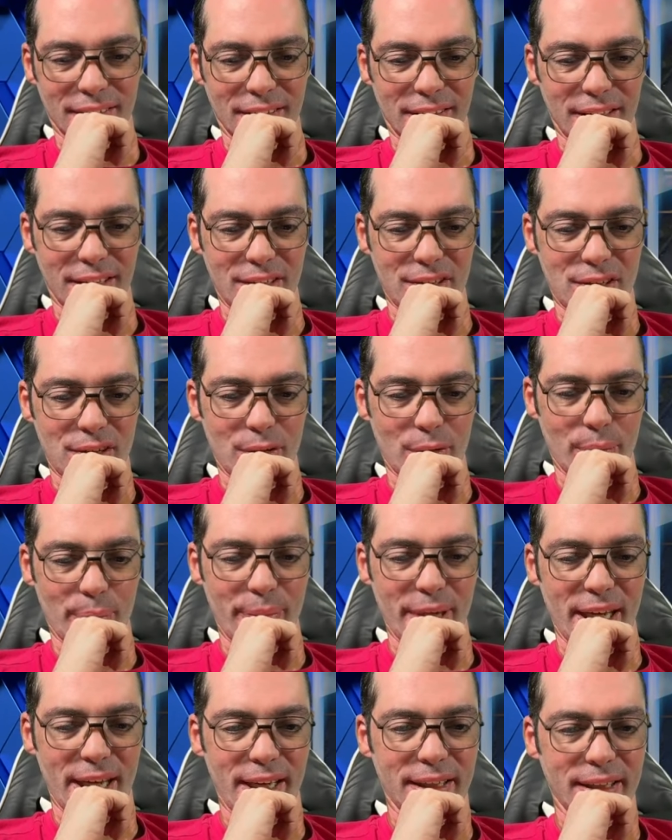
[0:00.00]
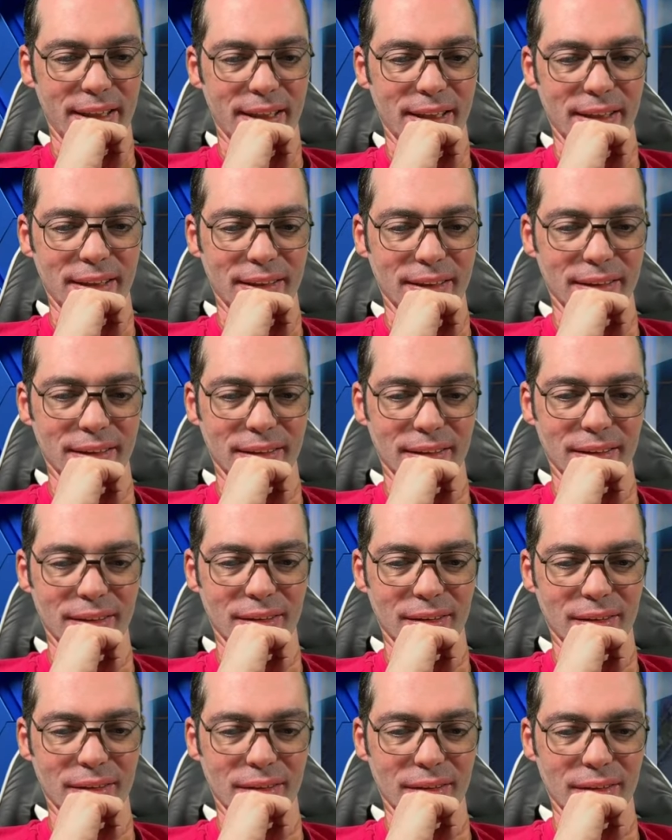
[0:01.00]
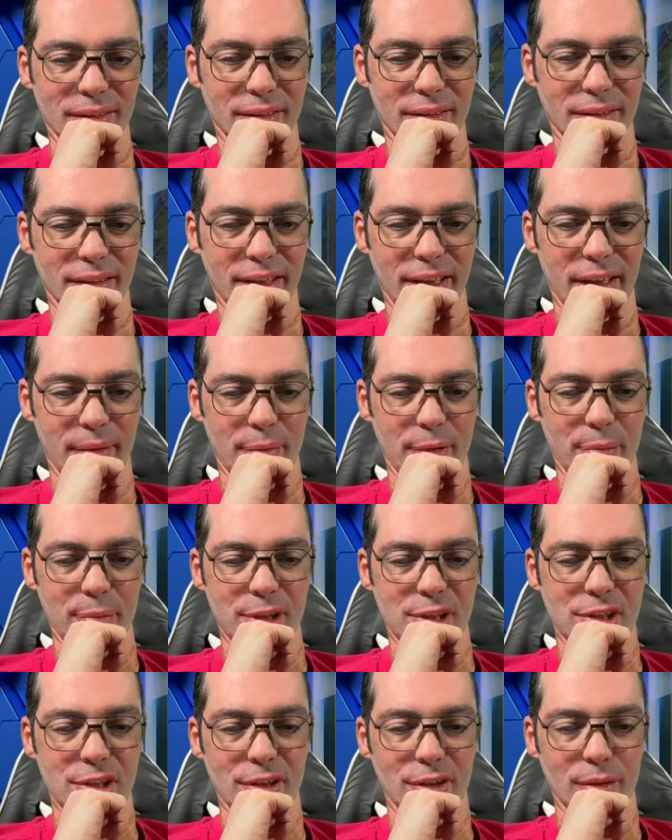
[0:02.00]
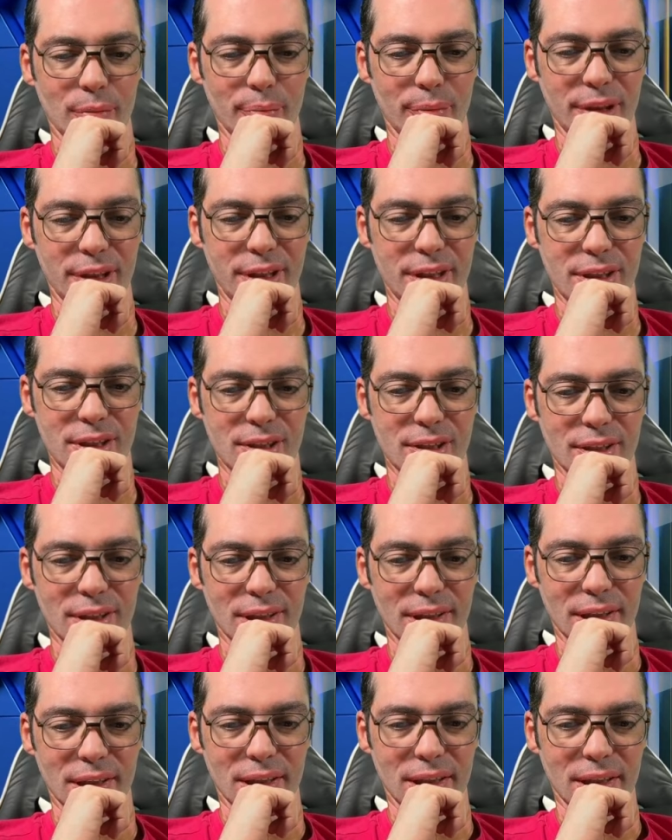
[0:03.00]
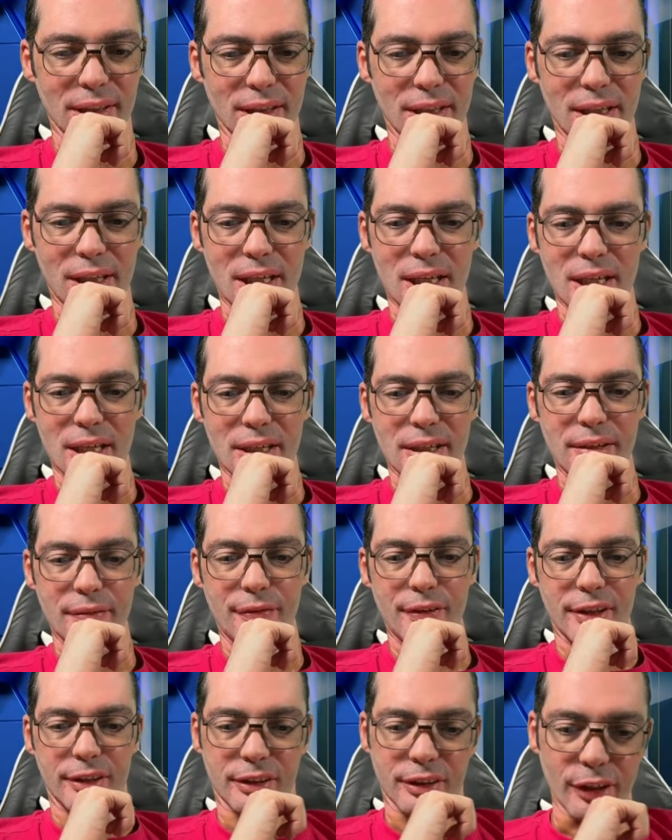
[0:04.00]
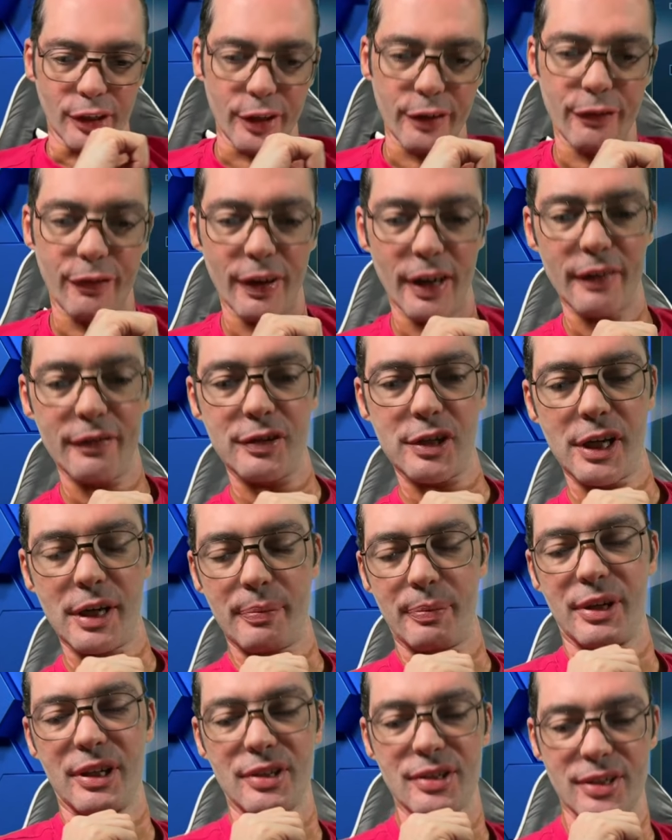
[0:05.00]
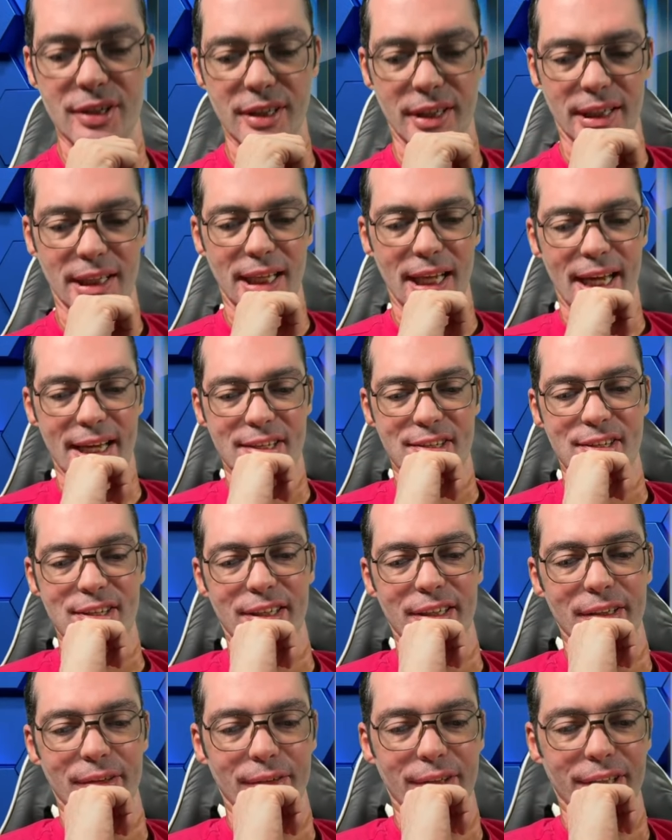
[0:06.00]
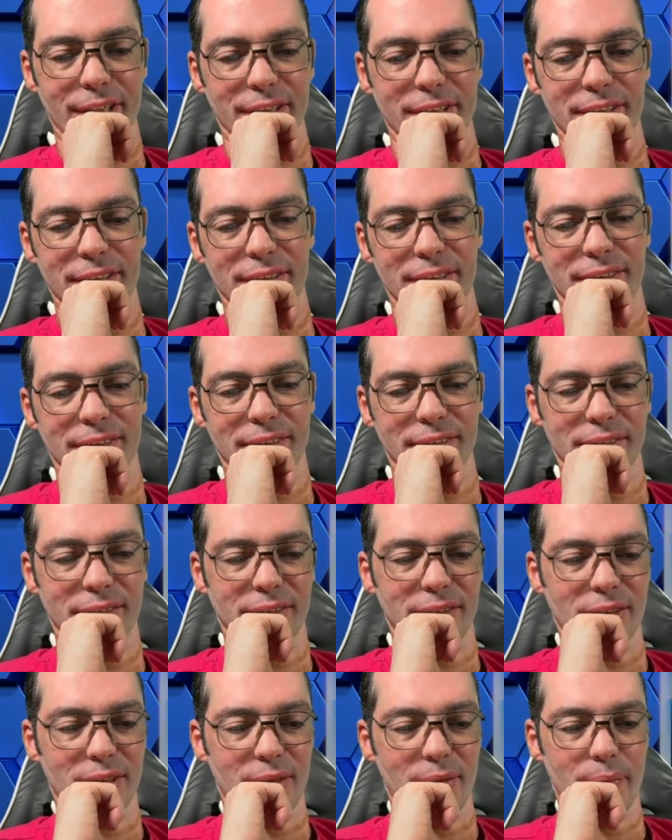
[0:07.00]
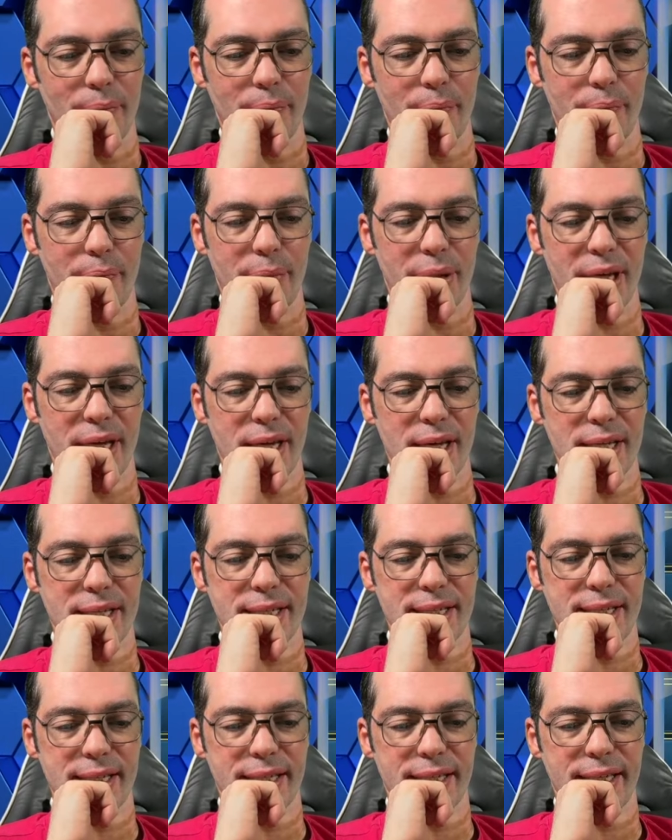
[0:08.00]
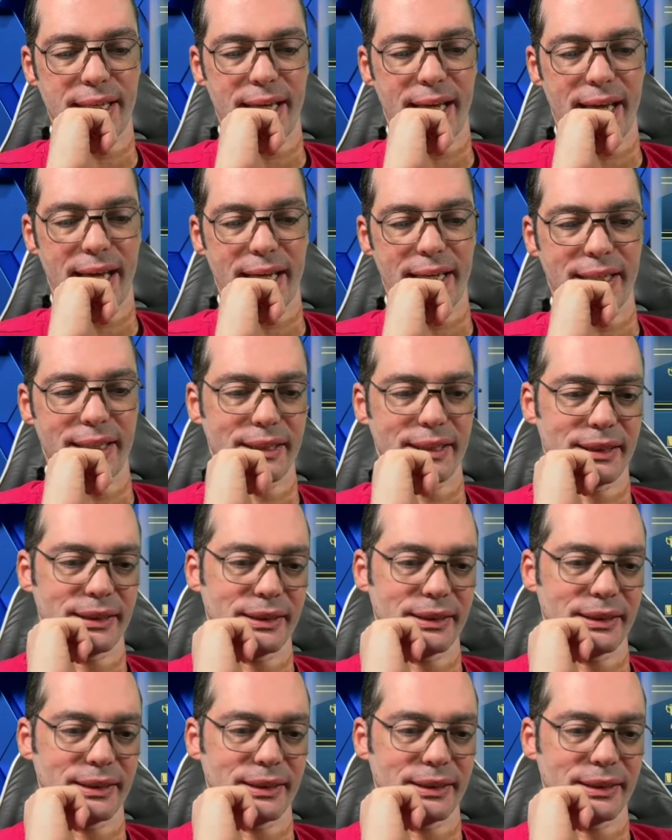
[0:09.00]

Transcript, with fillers: Let's go back. Campaign mission complete. Defeat 35 champions in Classic Arena. It's a cake.